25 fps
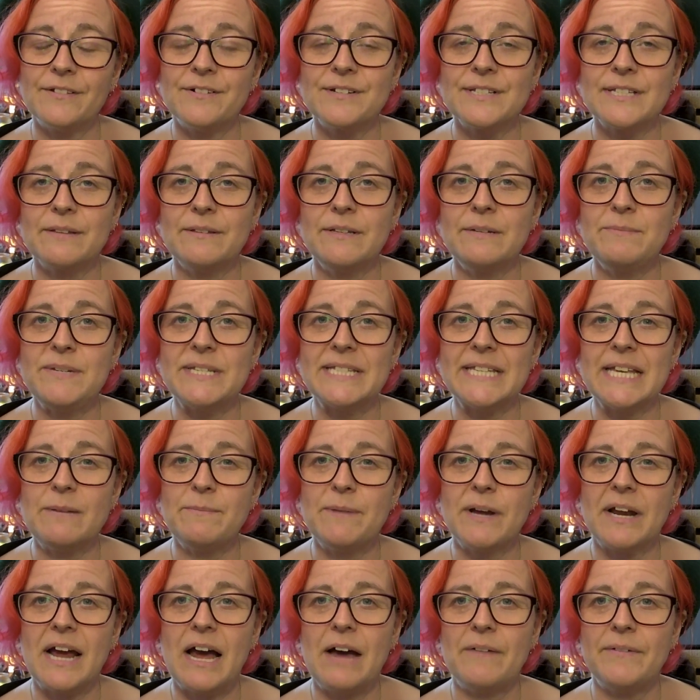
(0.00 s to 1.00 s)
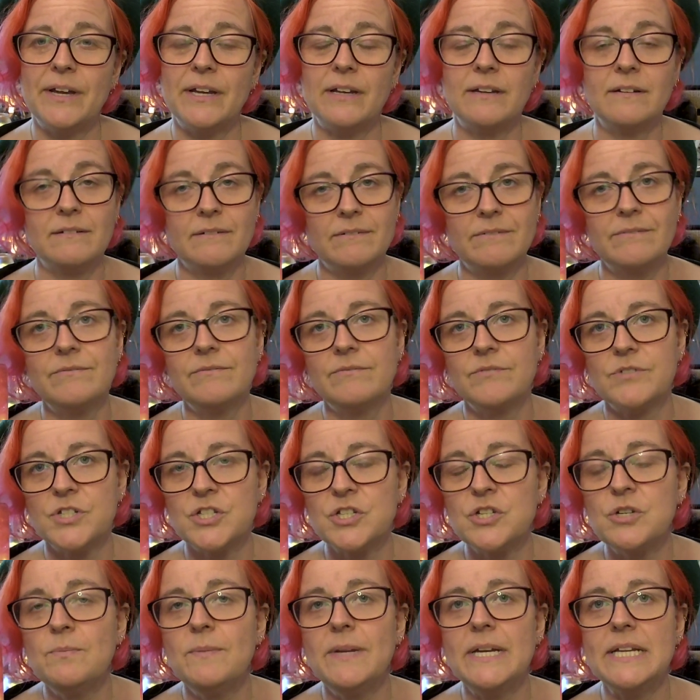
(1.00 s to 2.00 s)
there's something to be said about having
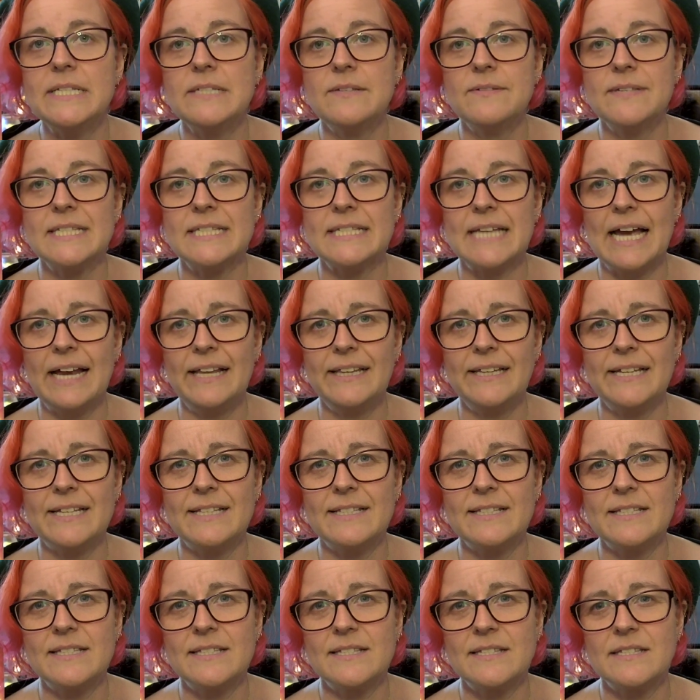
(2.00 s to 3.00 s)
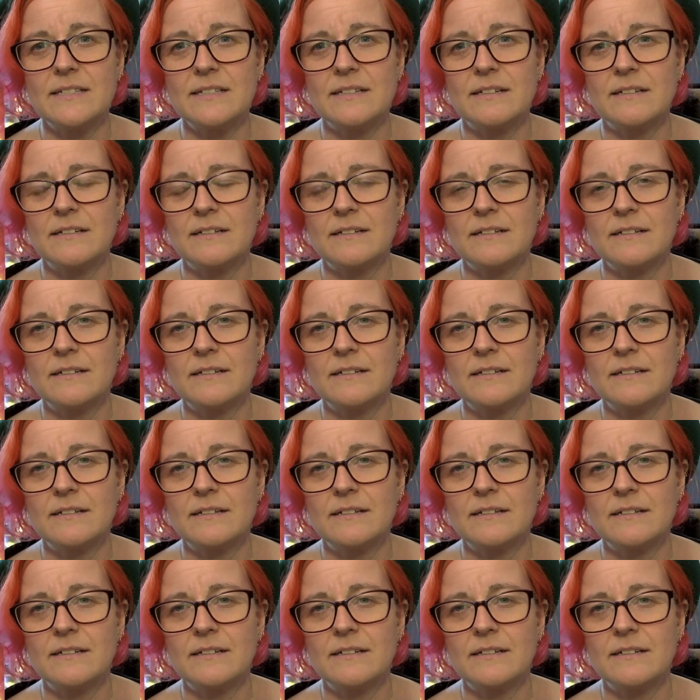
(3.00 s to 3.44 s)
2 minutes of silence.